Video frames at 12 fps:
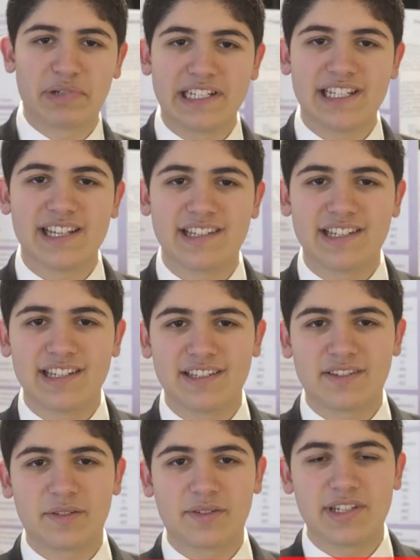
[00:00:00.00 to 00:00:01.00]
PTSD's
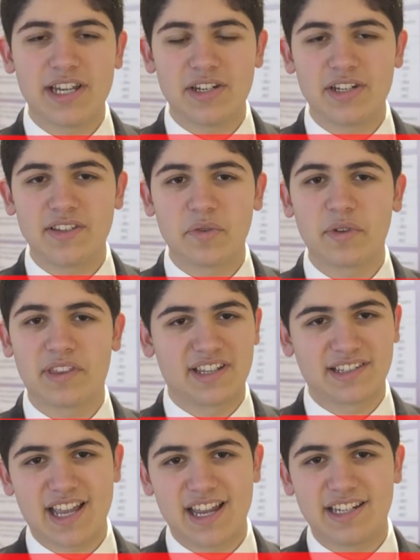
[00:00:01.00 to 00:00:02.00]
associations with
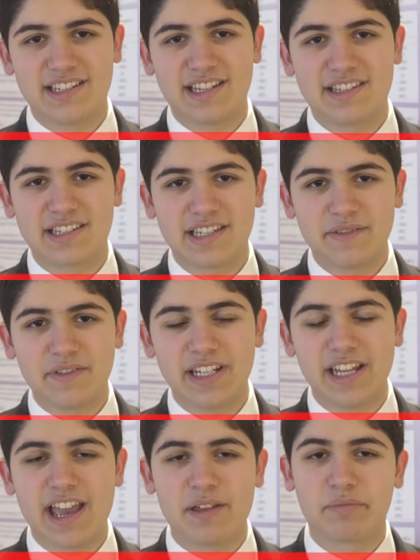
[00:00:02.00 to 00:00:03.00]
anxiety
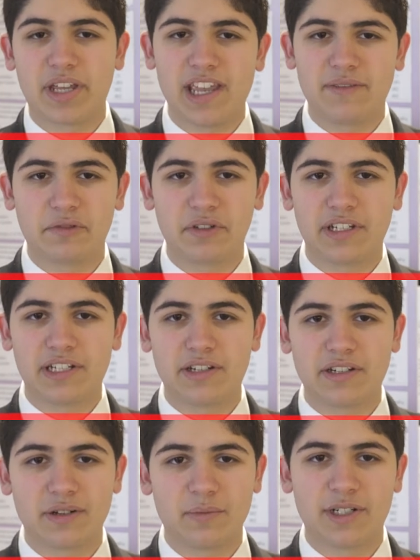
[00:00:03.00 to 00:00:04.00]
sensitivity and behaviorally
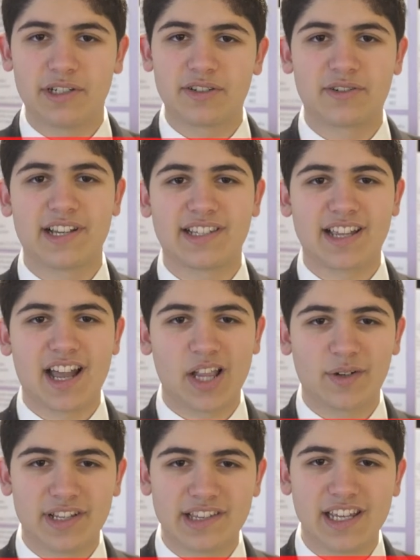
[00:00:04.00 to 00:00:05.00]
determined distress
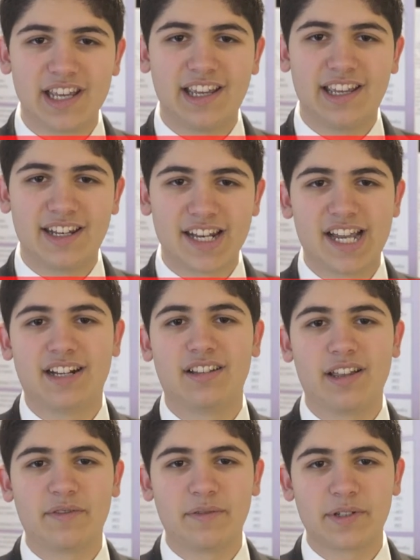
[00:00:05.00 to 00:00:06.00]
tolerance in
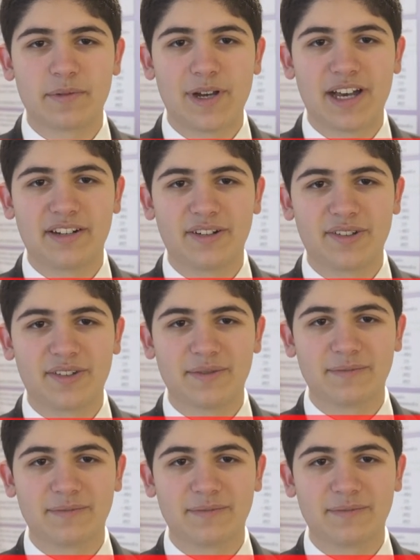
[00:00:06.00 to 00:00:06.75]
9-11 responders.